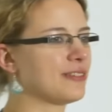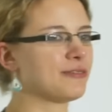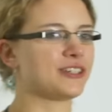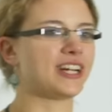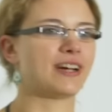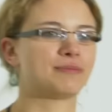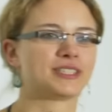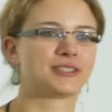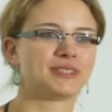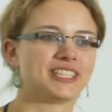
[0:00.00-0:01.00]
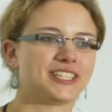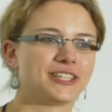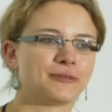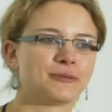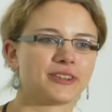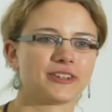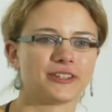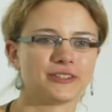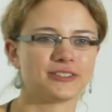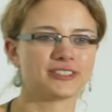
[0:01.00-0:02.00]
I'm very happy to be here with
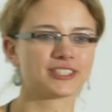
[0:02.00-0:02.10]
you.